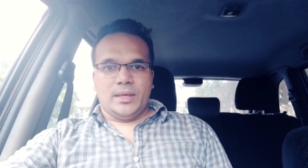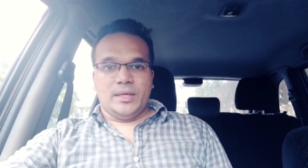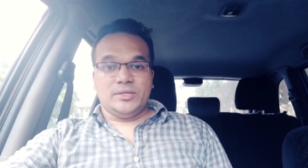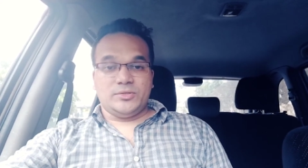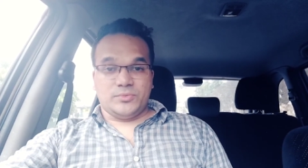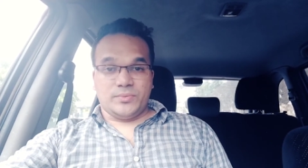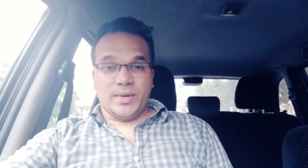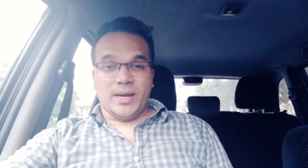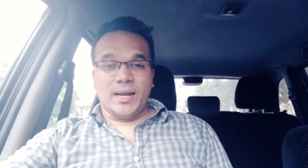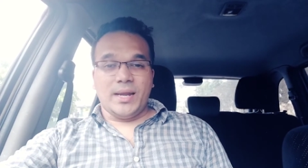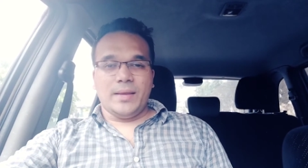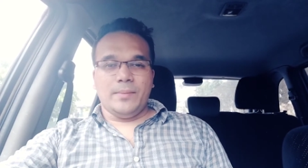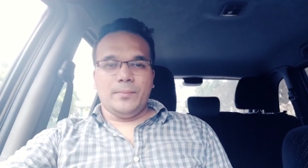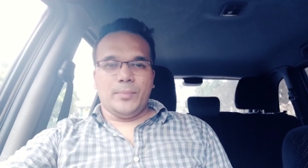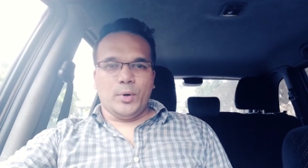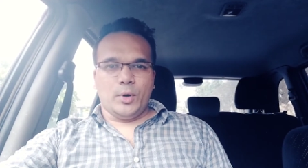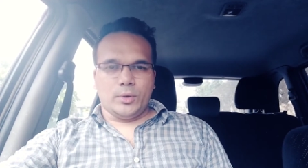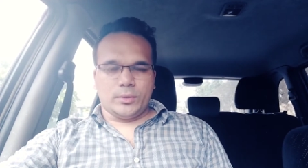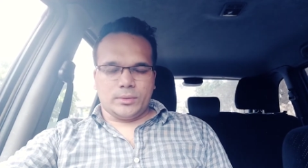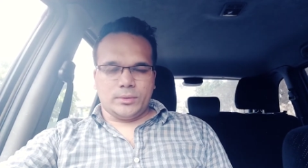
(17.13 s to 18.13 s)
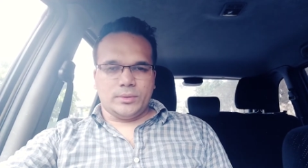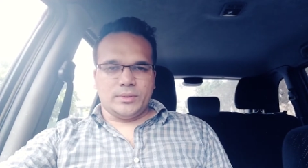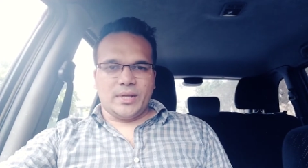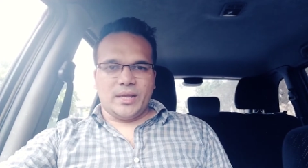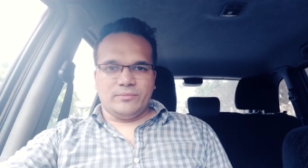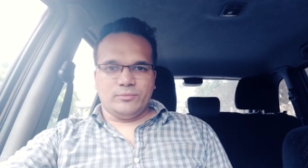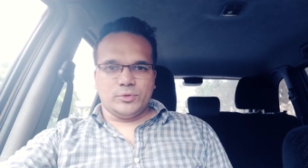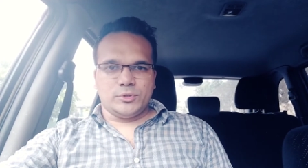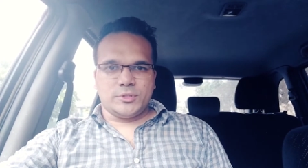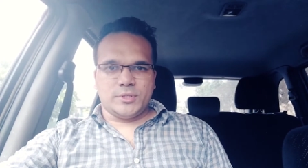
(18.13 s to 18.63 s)
It's really important,
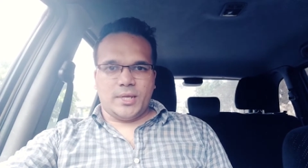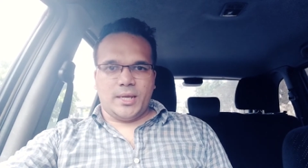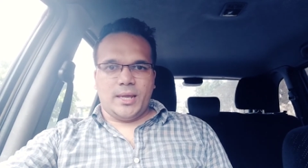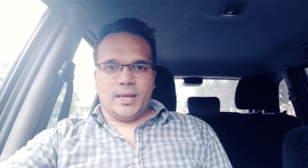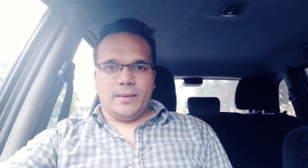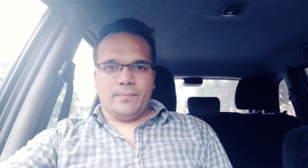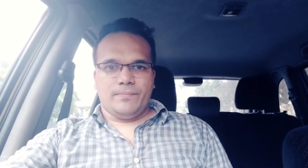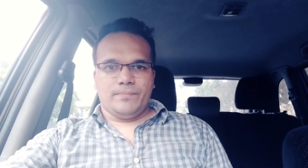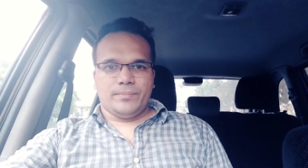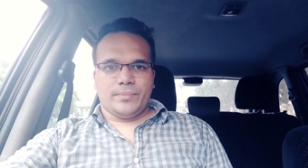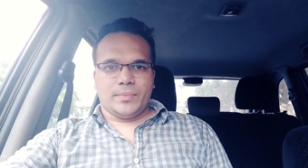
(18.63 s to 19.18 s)
I would say.